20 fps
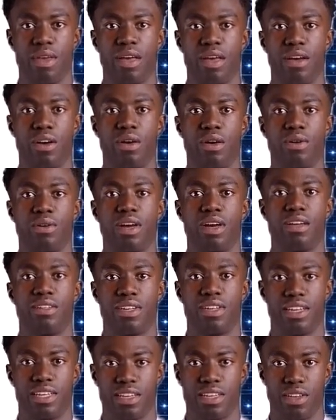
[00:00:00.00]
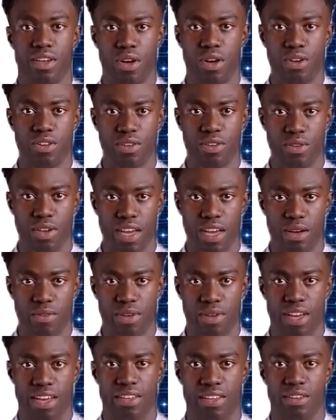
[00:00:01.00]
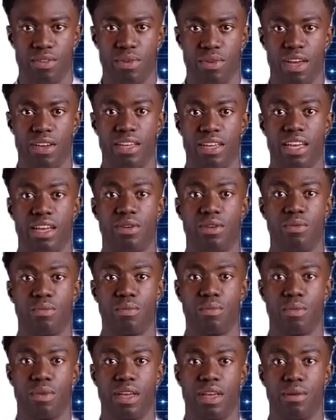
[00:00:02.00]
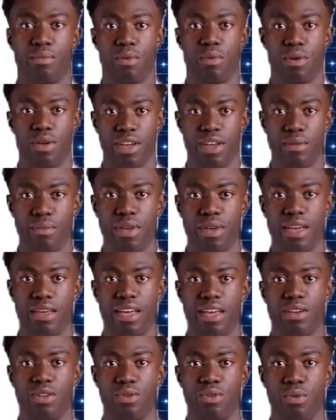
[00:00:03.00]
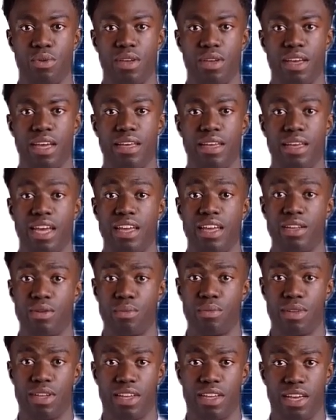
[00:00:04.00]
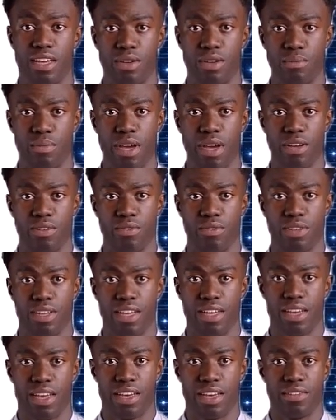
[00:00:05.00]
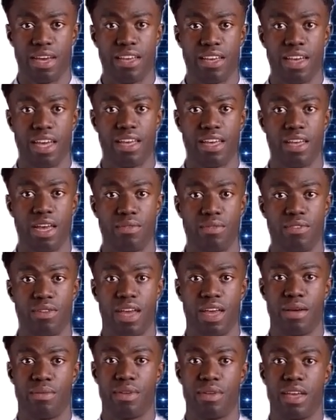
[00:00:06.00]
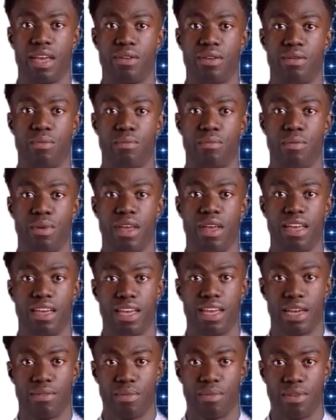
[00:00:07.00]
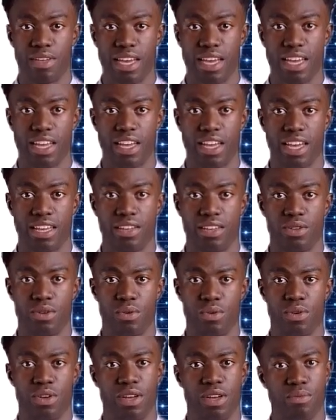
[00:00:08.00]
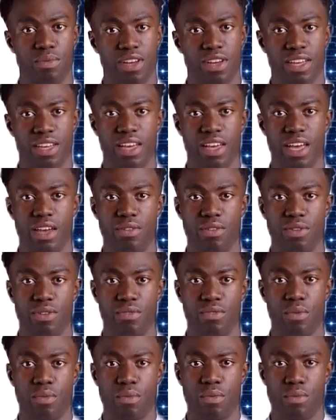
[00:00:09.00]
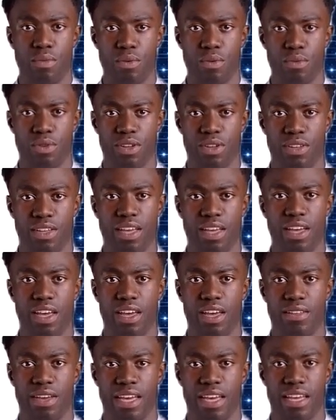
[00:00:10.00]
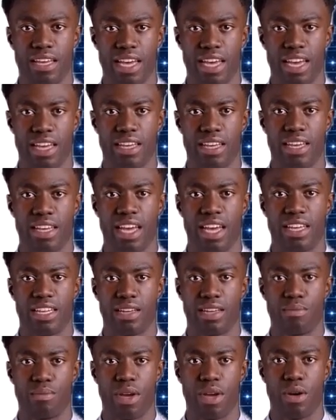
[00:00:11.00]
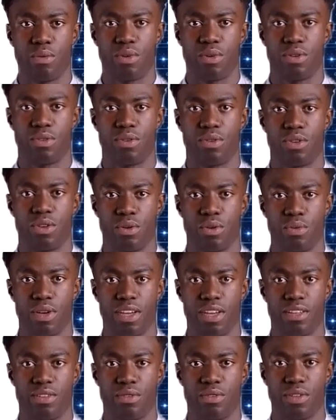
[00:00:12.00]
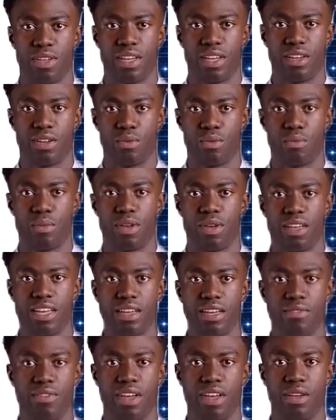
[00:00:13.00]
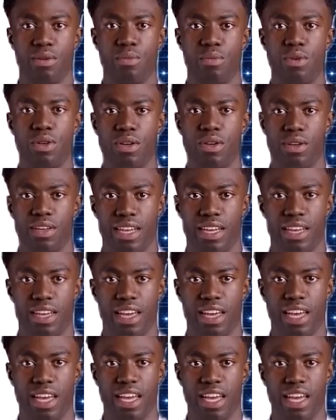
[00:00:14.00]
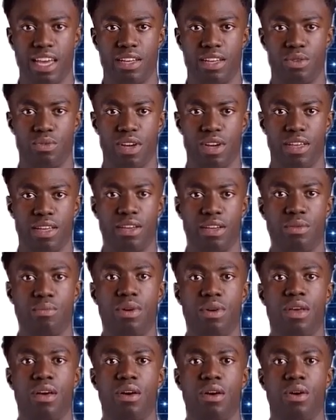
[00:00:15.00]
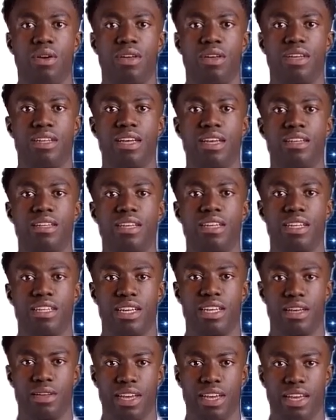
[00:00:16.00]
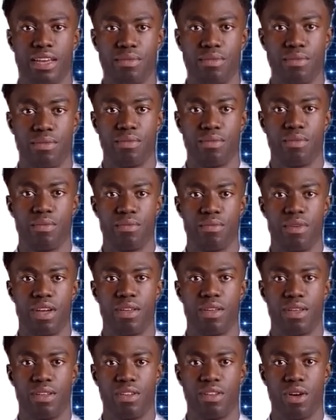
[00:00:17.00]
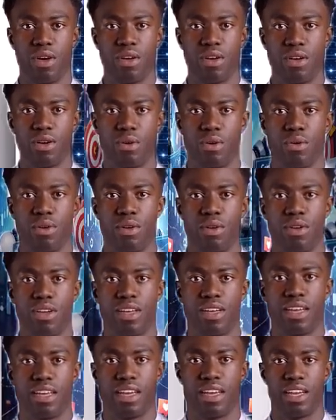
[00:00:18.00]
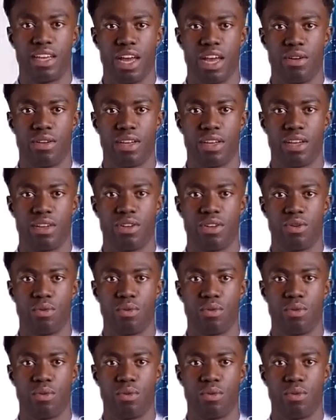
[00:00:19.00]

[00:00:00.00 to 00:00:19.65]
Alongside this, the article outlines strategies for building a marketing plan that truly connects with the eager buyers. It covers everything from branding and positioning to choosing the right channels for promotion. These insights empower you to showcase your digital product's value clearly and attract the right audience consistently. Finally, the article addresses the challenges